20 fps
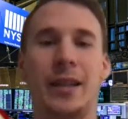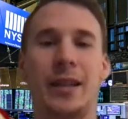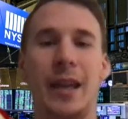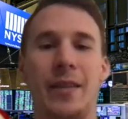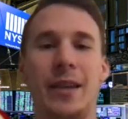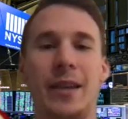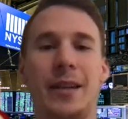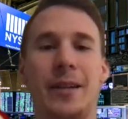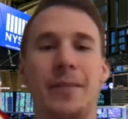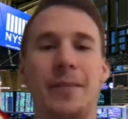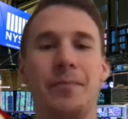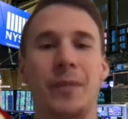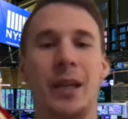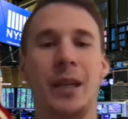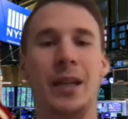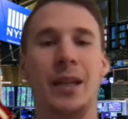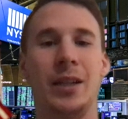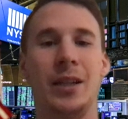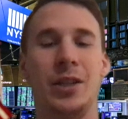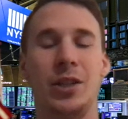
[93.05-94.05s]
And then,
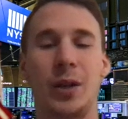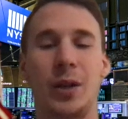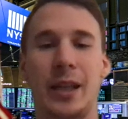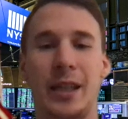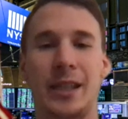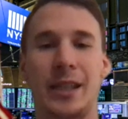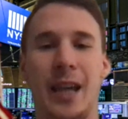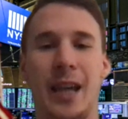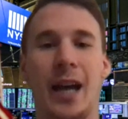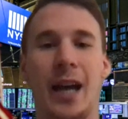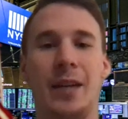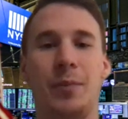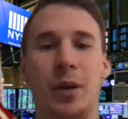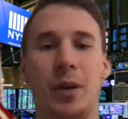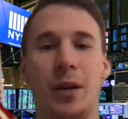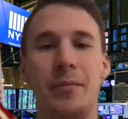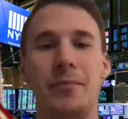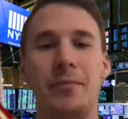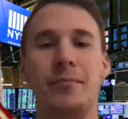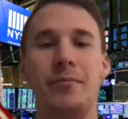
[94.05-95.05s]
so I decided to
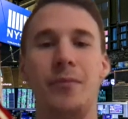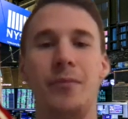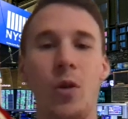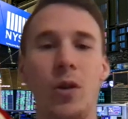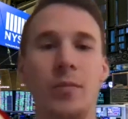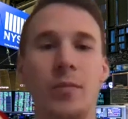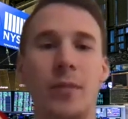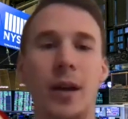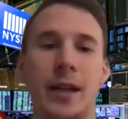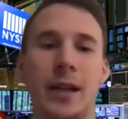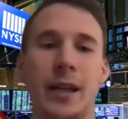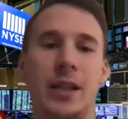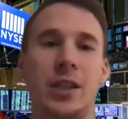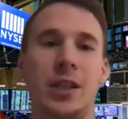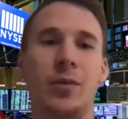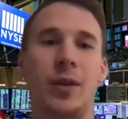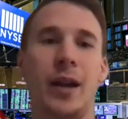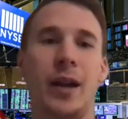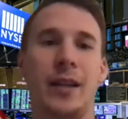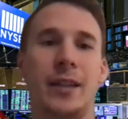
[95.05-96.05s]
put more money
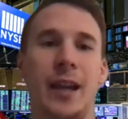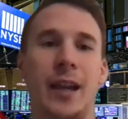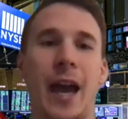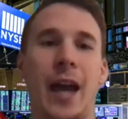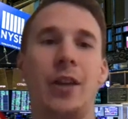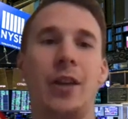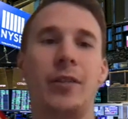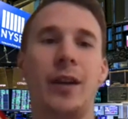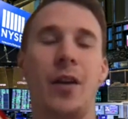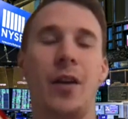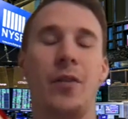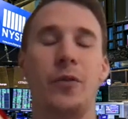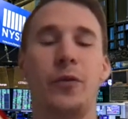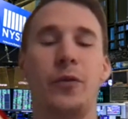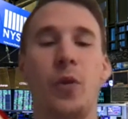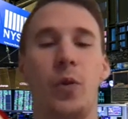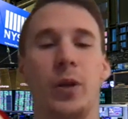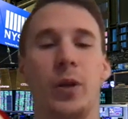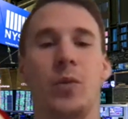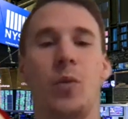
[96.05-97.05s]
into it at around
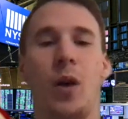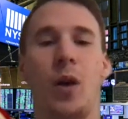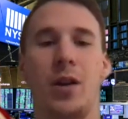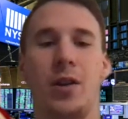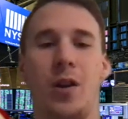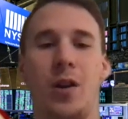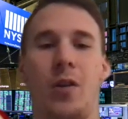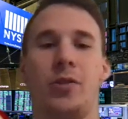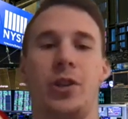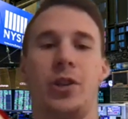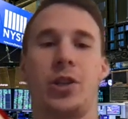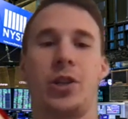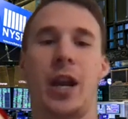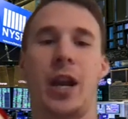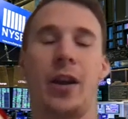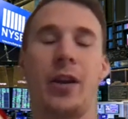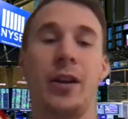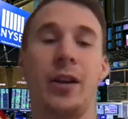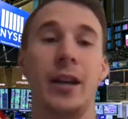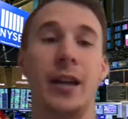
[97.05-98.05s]
$41 a
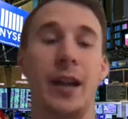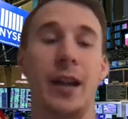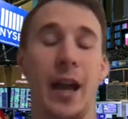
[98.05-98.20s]
share.